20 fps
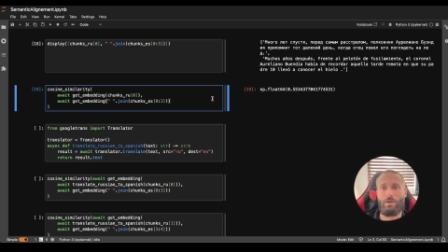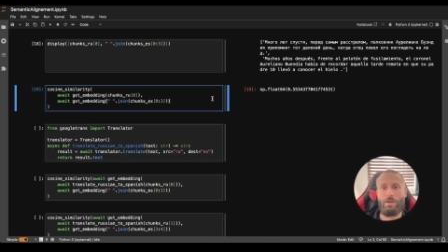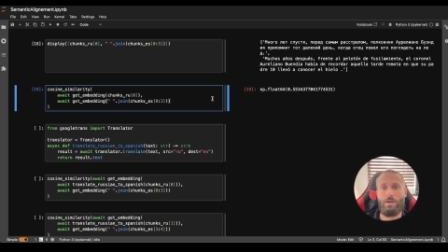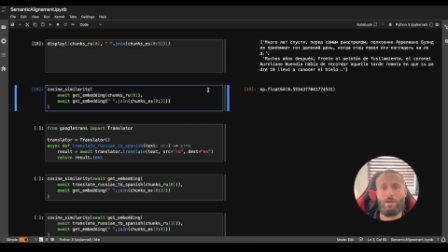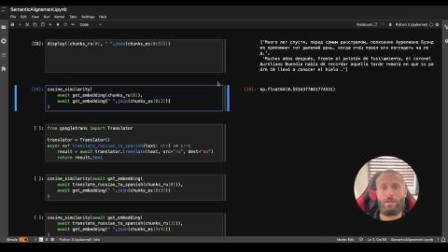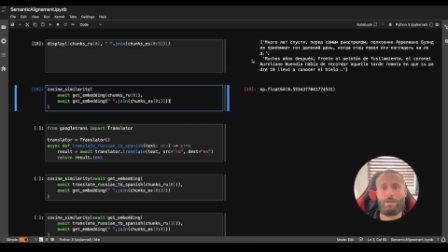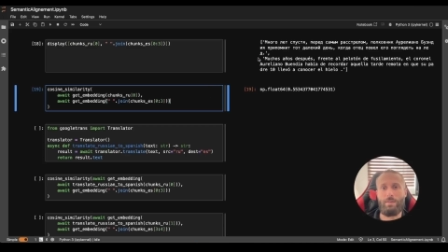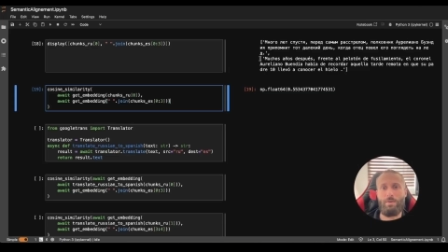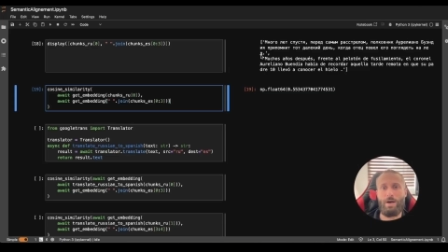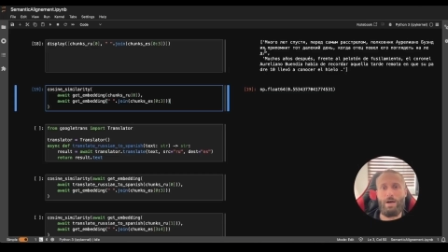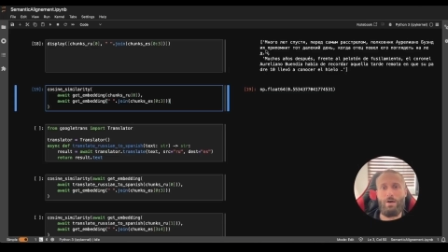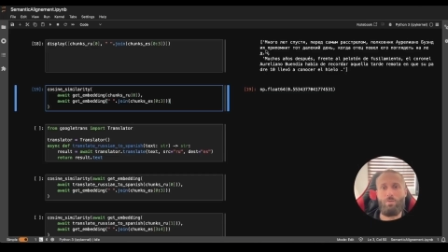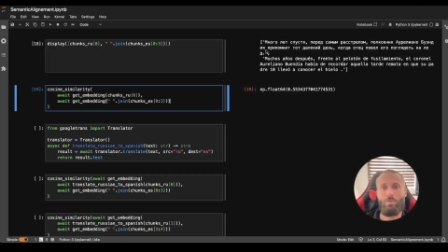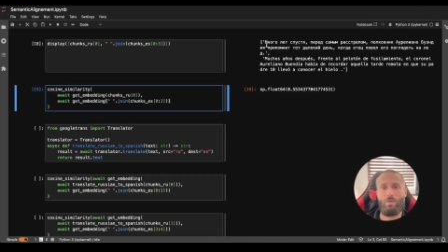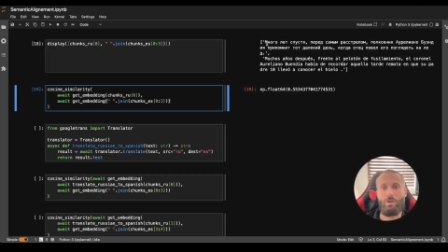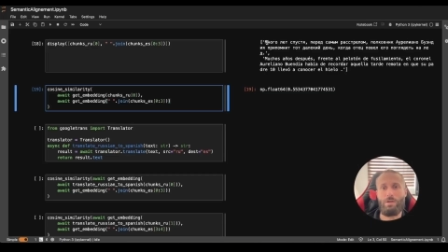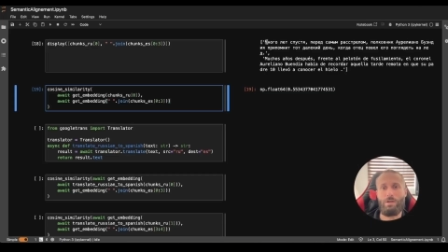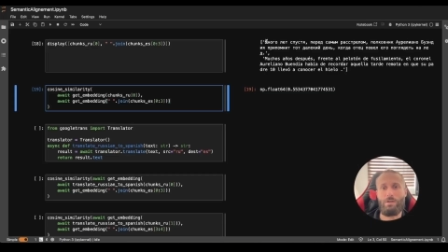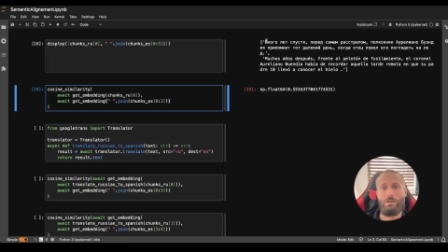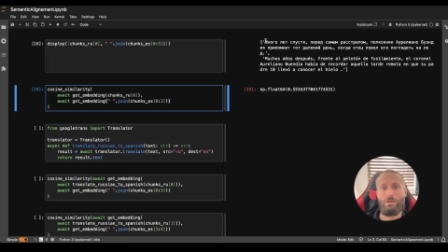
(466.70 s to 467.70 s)
Somehow
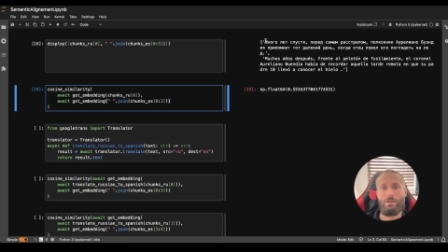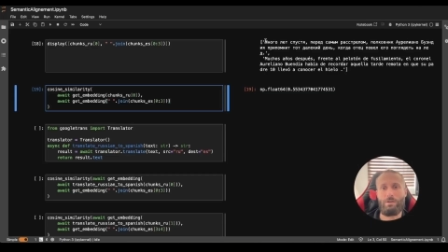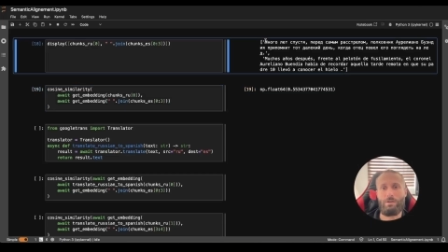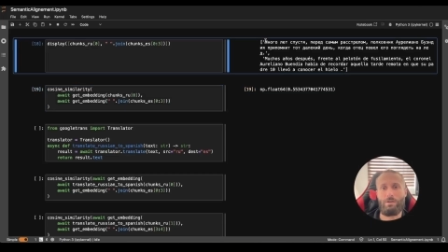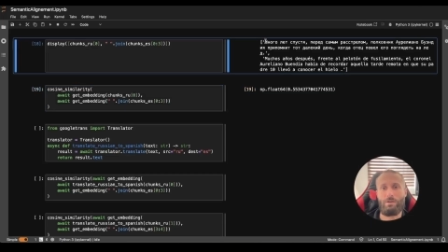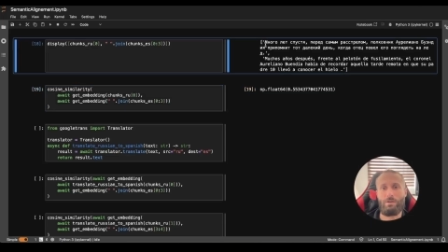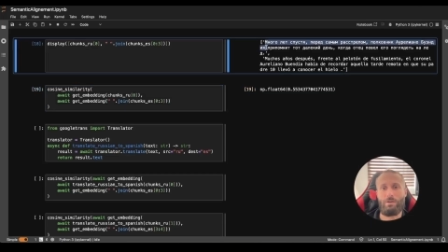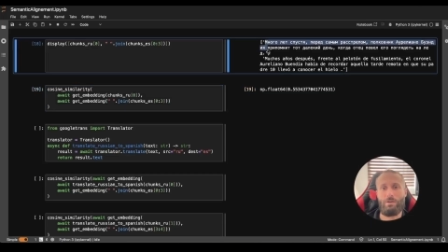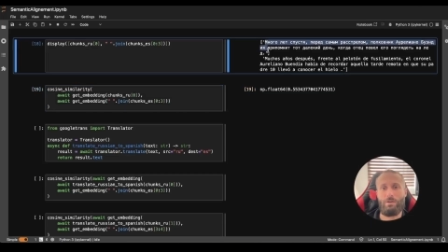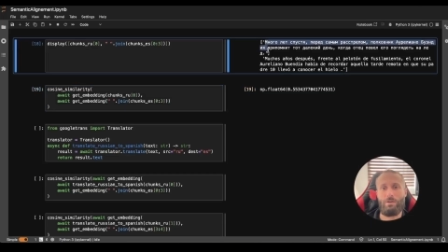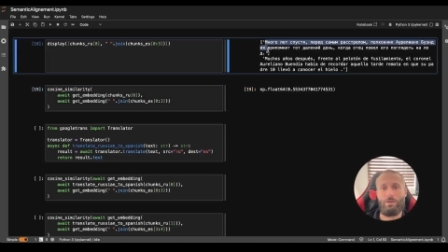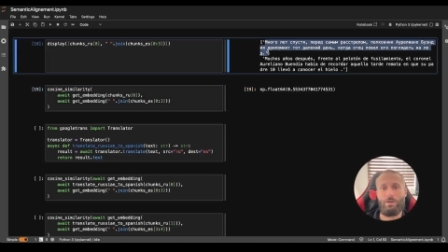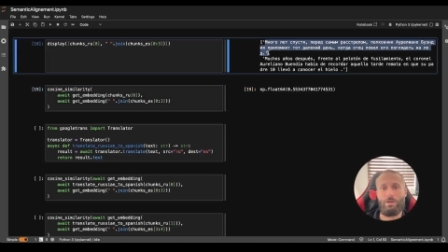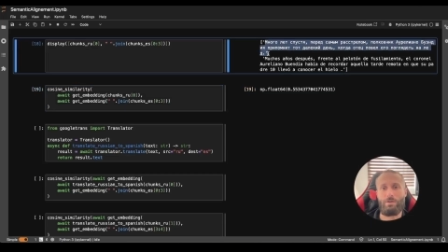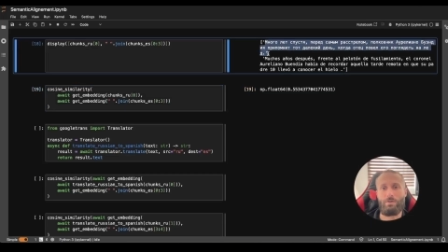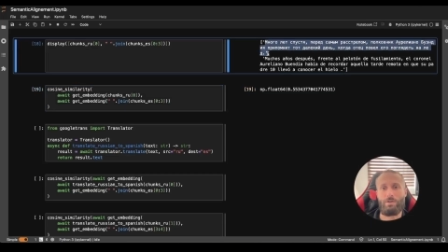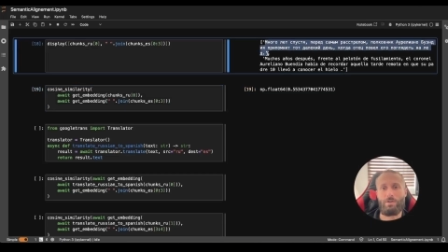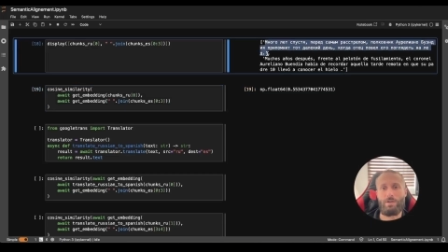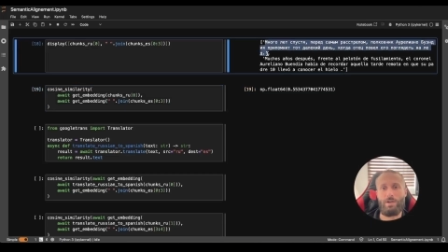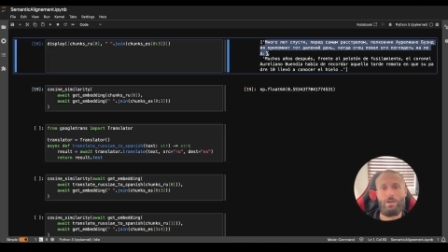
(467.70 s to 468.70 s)
we need a
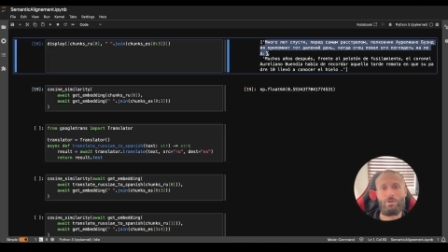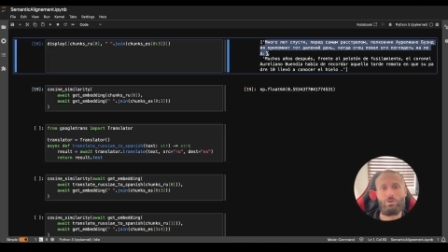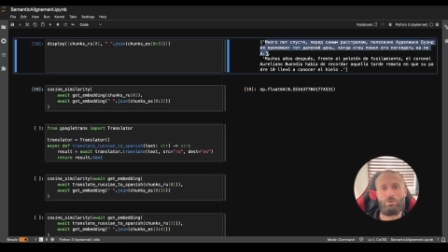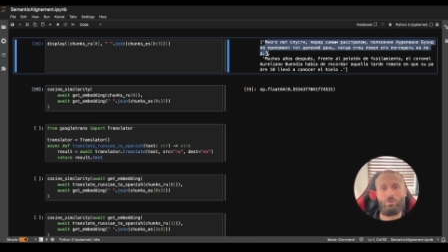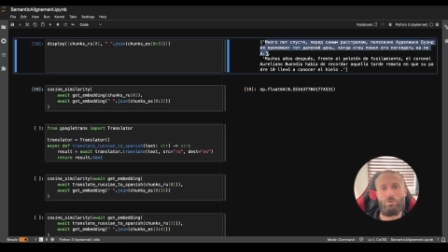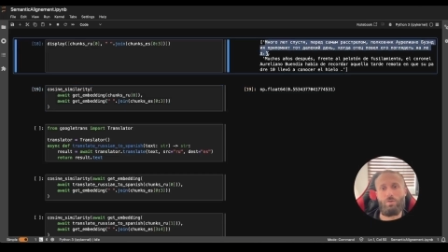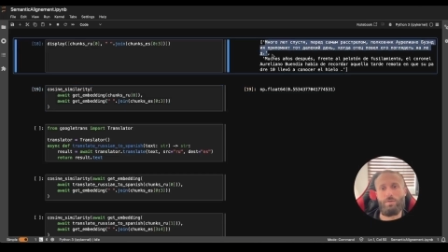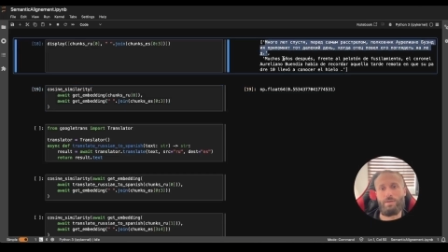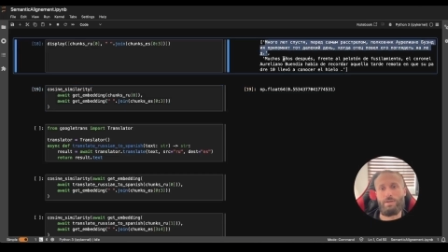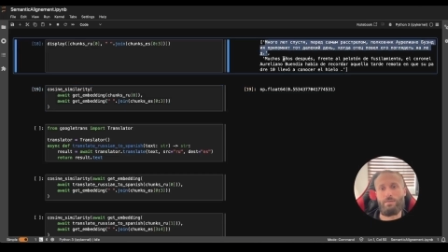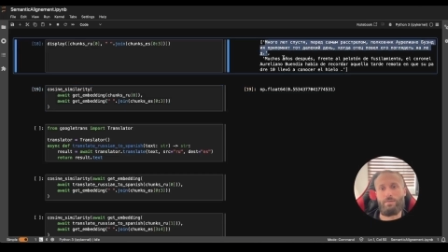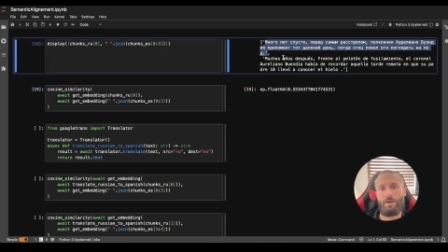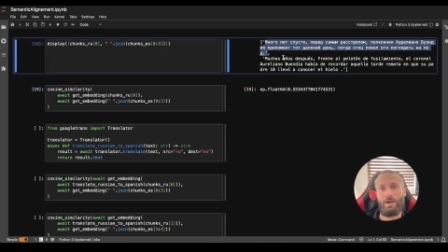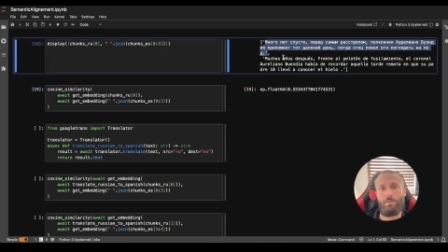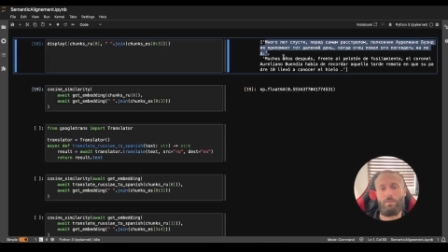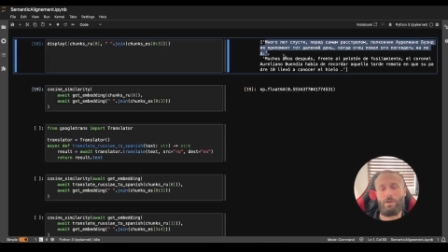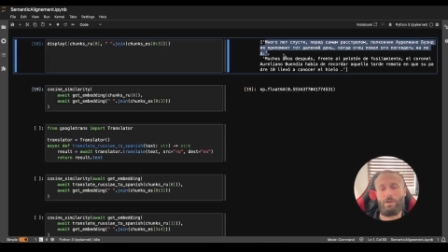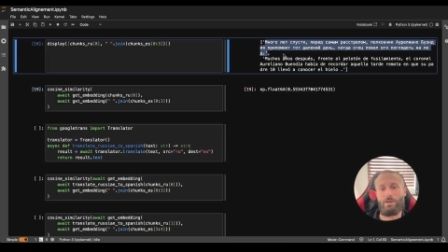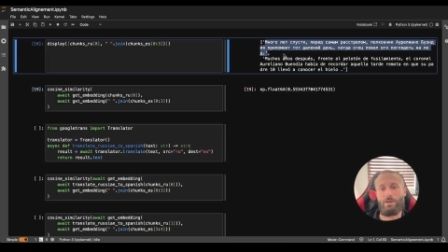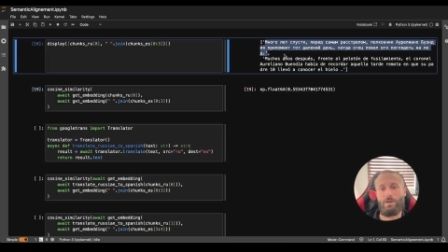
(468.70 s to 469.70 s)
translation of this
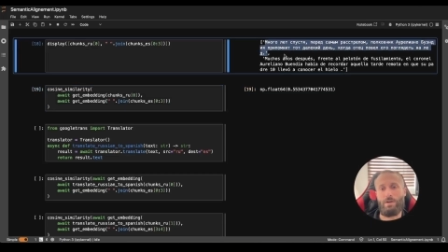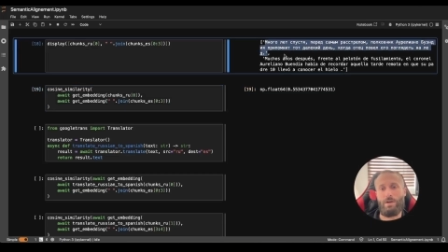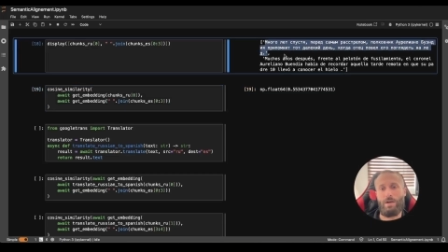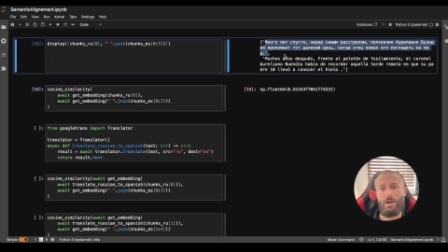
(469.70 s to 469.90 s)
fragment,